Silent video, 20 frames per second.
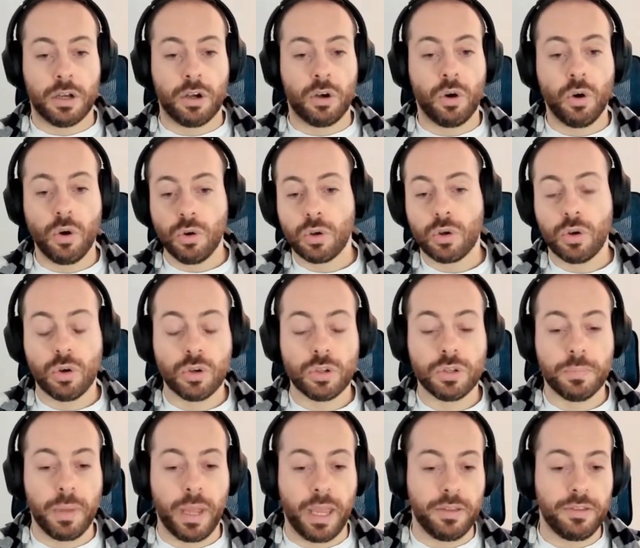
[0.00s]
in the
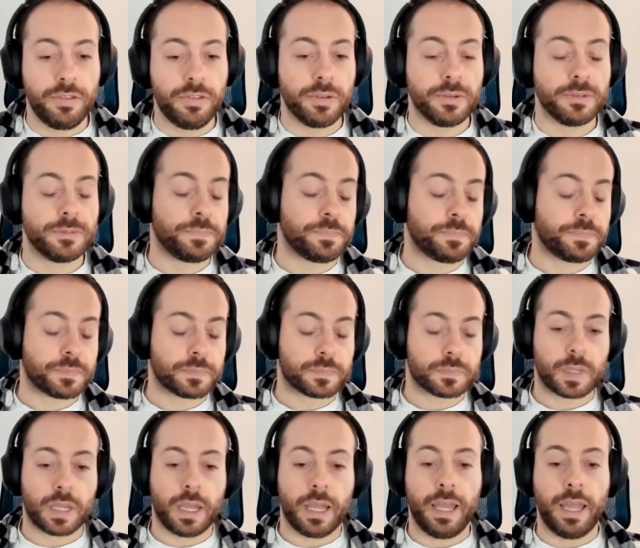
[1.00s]
whole code base,
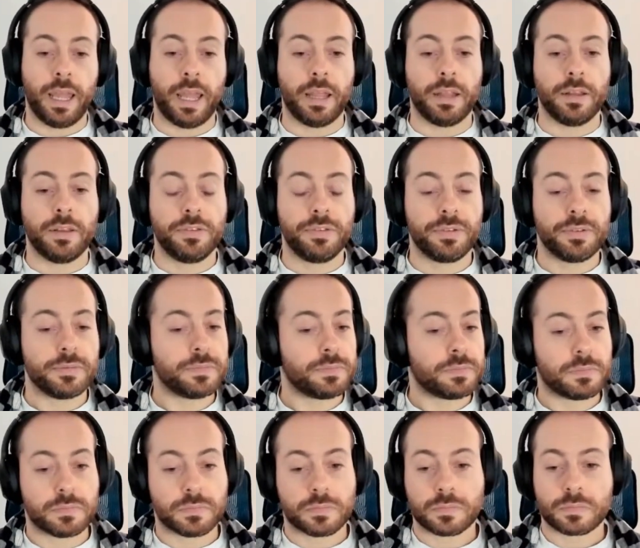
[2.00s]

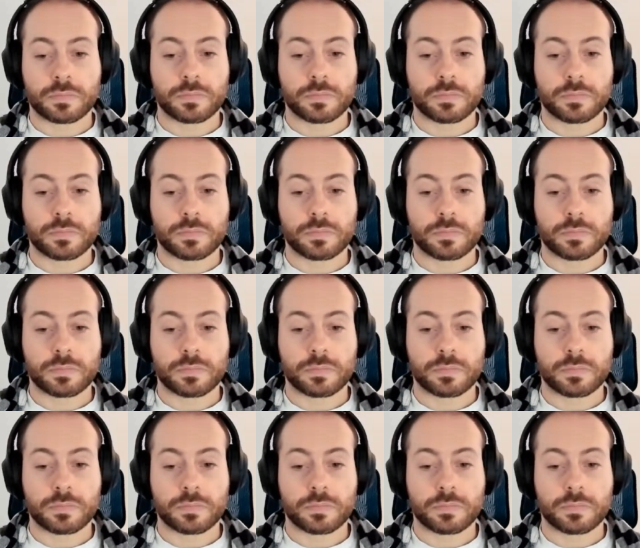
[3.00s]
and